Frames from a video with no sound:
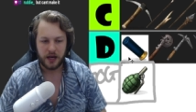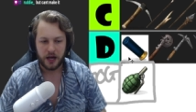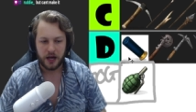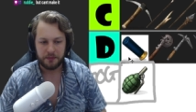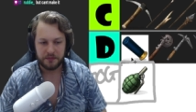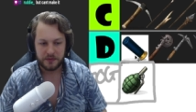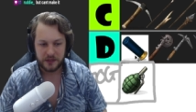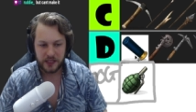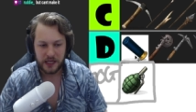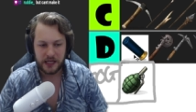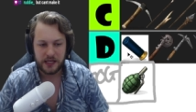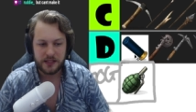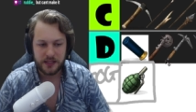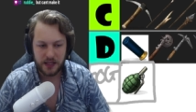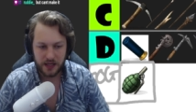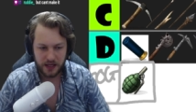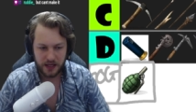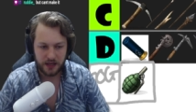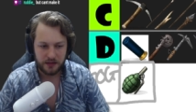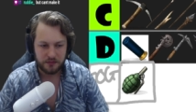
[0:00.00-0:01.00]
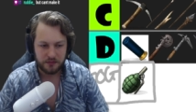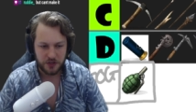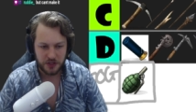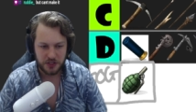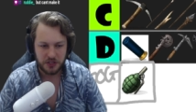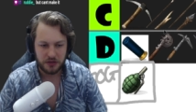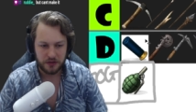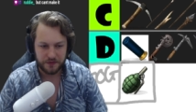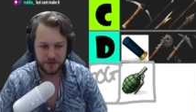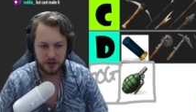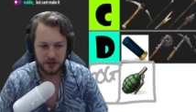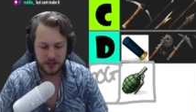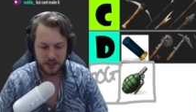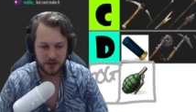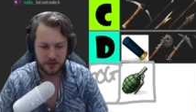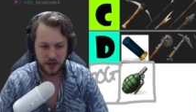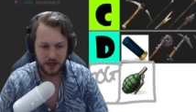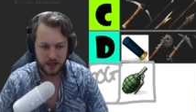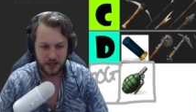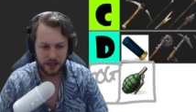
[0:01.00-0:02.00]
D tier, just to review this
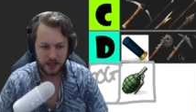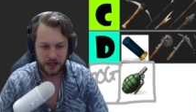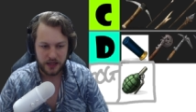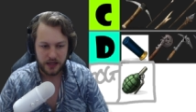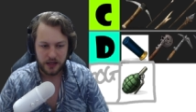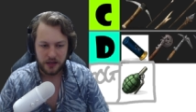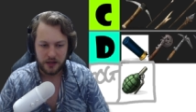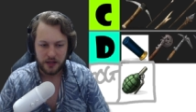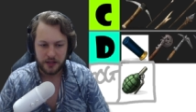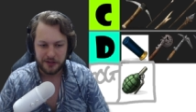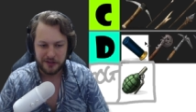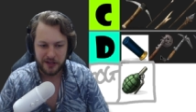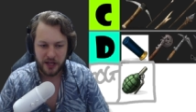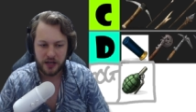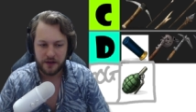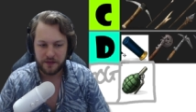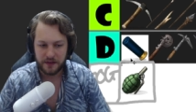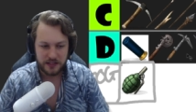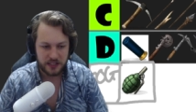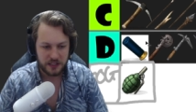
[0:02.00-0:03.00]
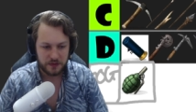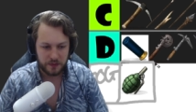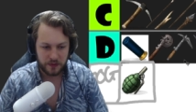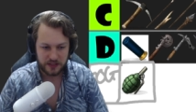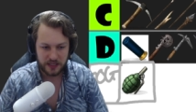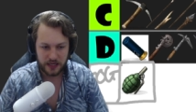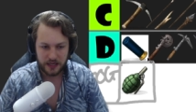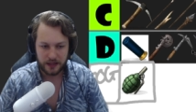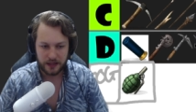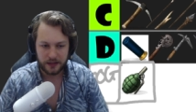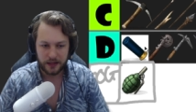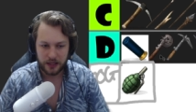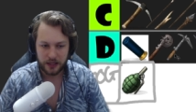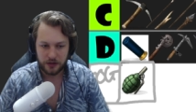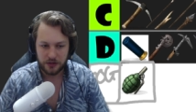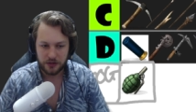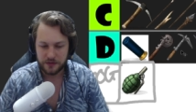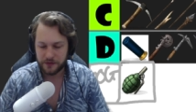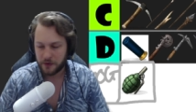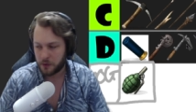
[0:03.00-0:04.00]
quickly. None of this is particularly
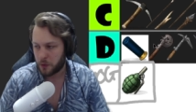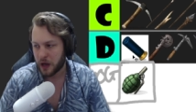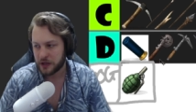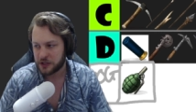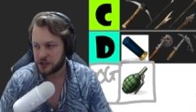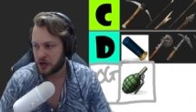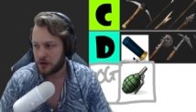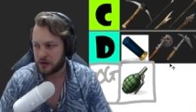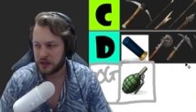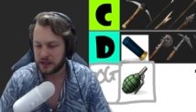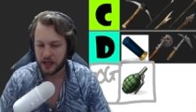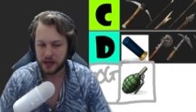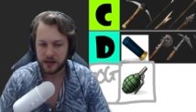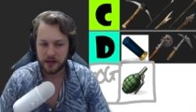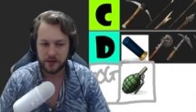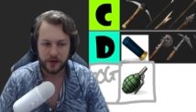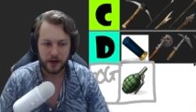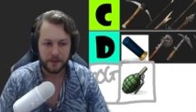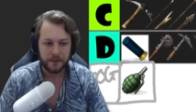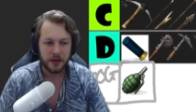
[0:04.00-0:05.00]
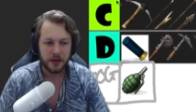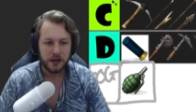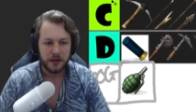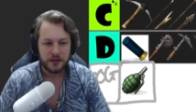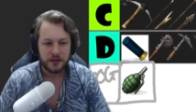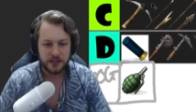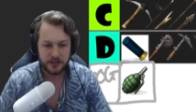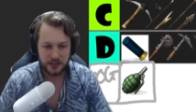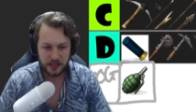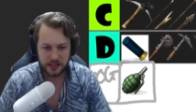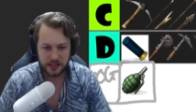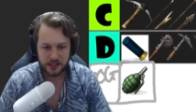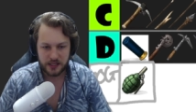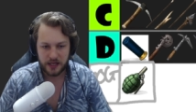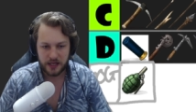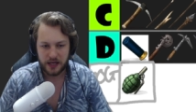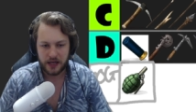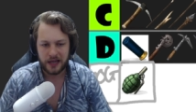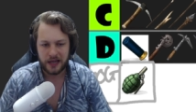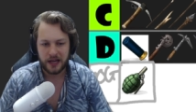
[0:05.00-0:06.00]
useful, and you don't need any of it. C
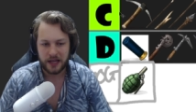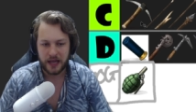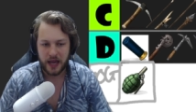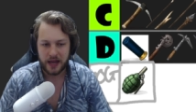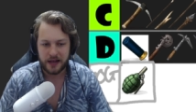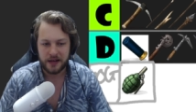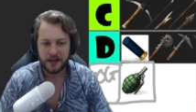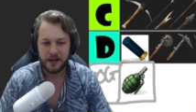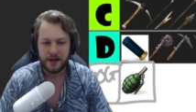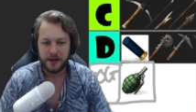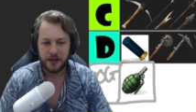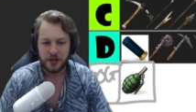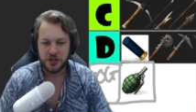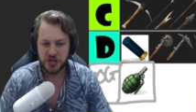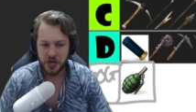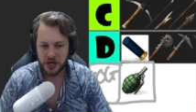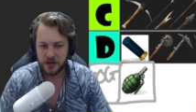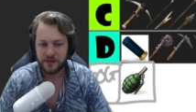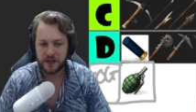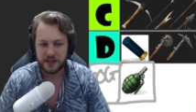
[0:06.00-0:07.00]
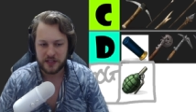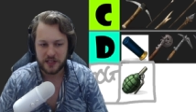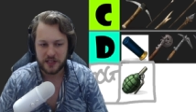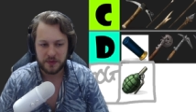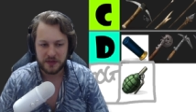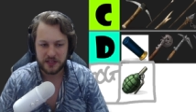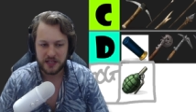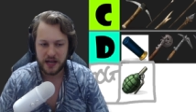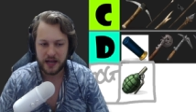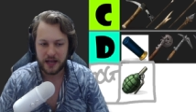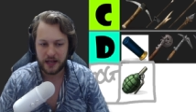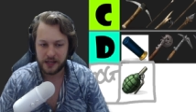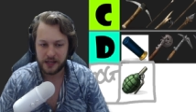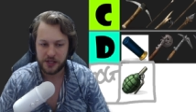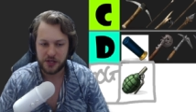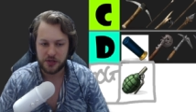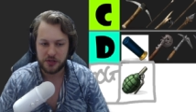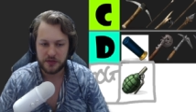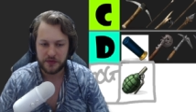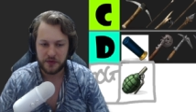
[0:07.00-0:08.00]
tier, again, none of this is particularly
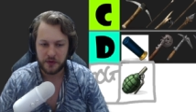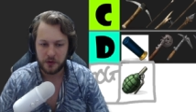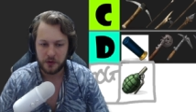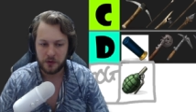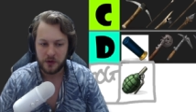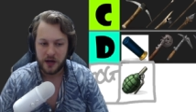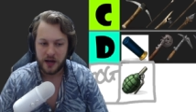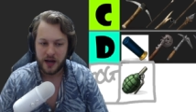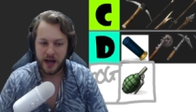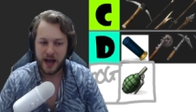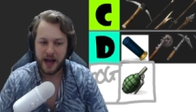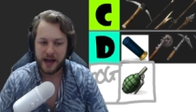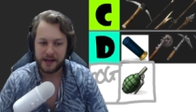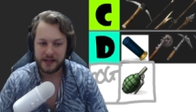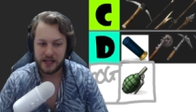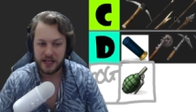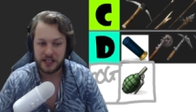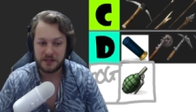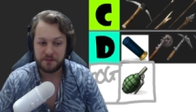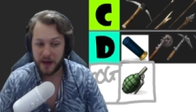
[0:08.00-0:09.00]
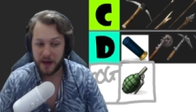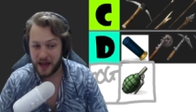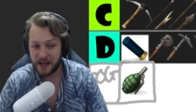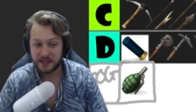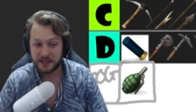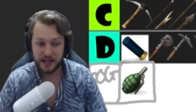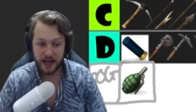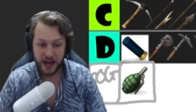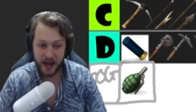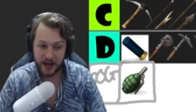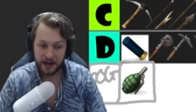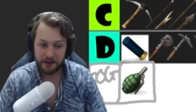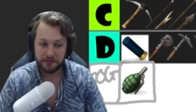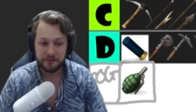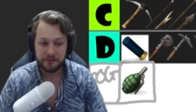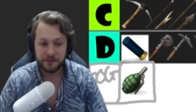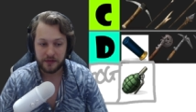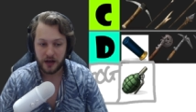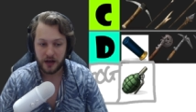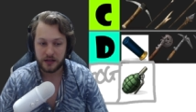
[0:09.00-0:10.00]
useful, and it's better to
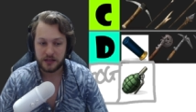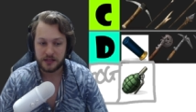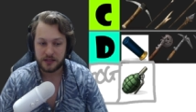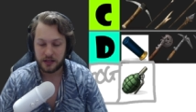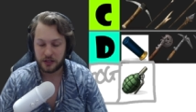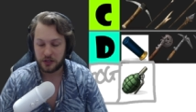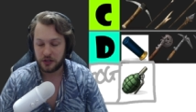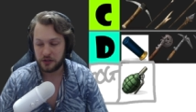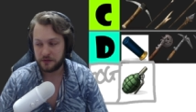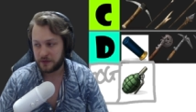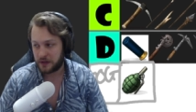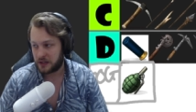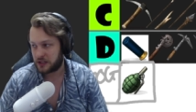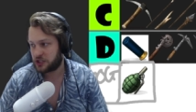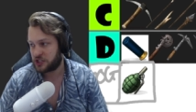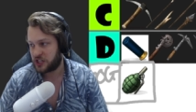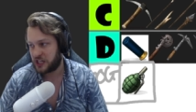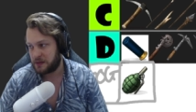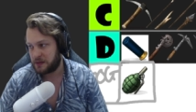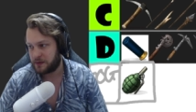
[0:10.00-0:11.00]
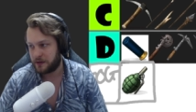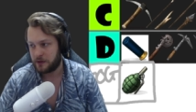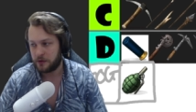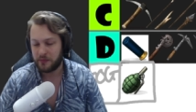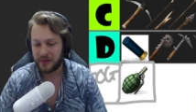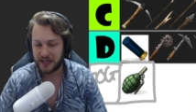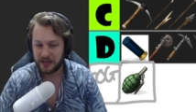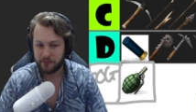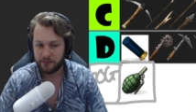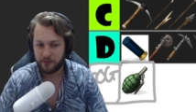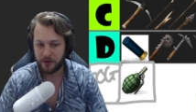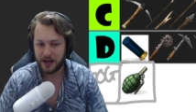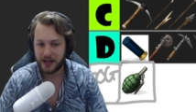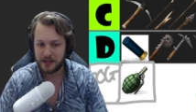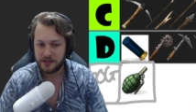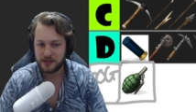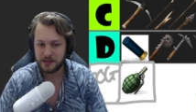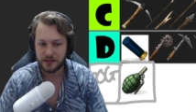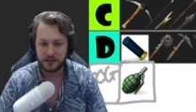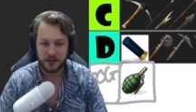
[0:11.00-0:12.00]
have, and it's like good for like cheap little meme
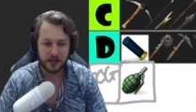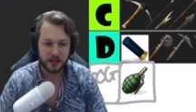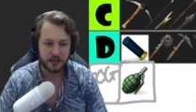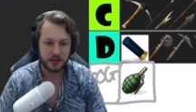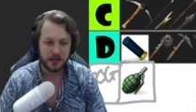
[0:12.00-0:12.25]
raids and like,